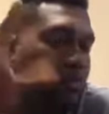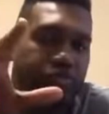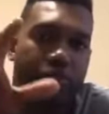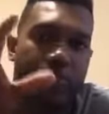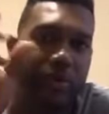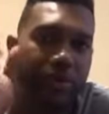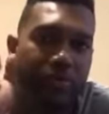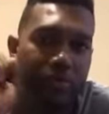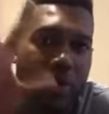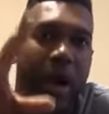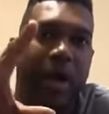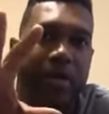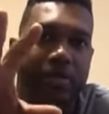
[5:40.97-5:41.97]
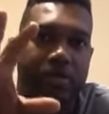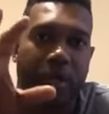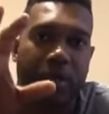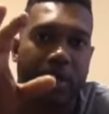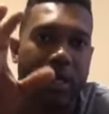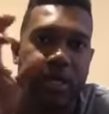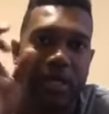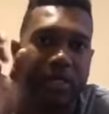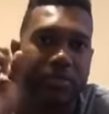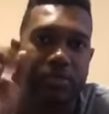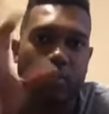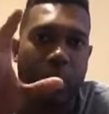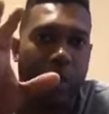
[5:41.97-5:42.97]
throwing a rock
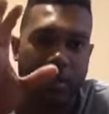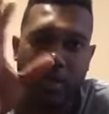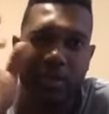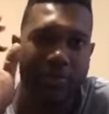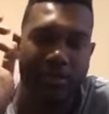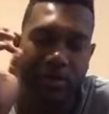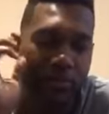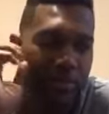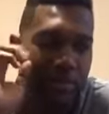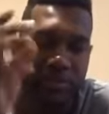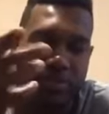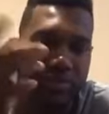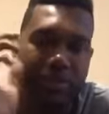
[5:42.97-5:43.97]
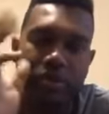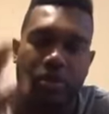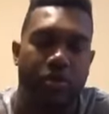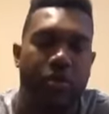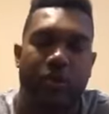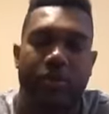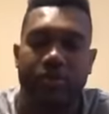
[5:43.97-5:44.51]
against the wall, you know, it, it was, wasn't going anywhere.